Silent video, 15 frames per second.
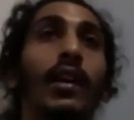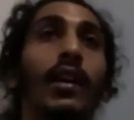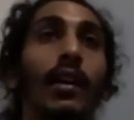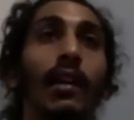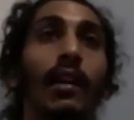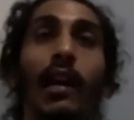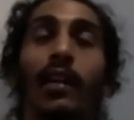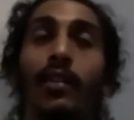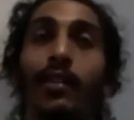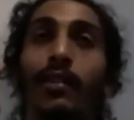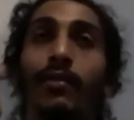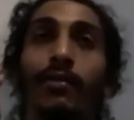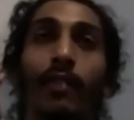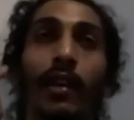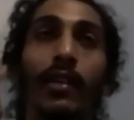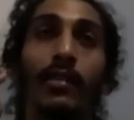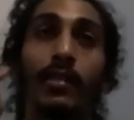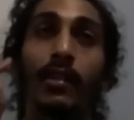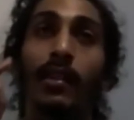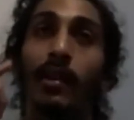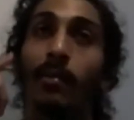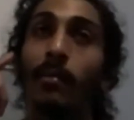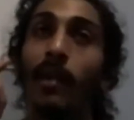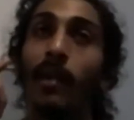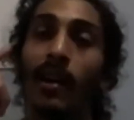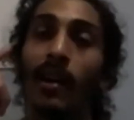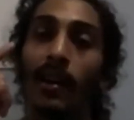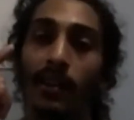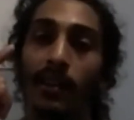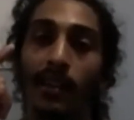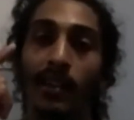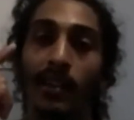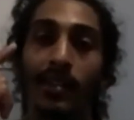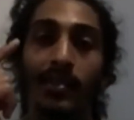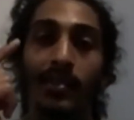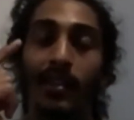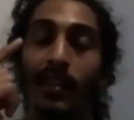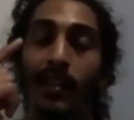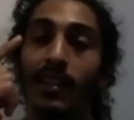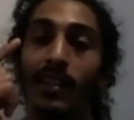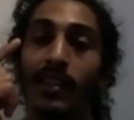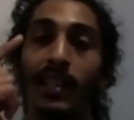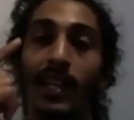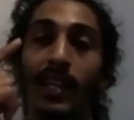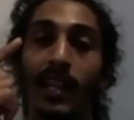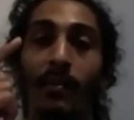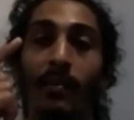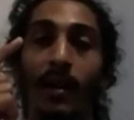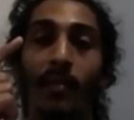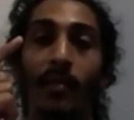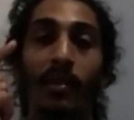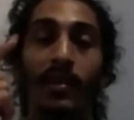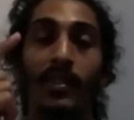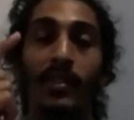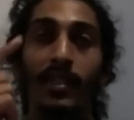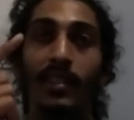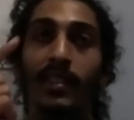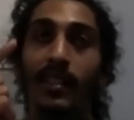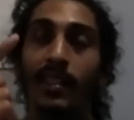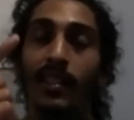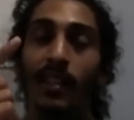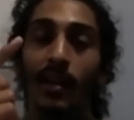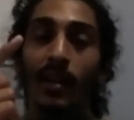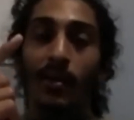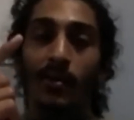got your face in their mind, and they, they're thinking about punching your teeth out.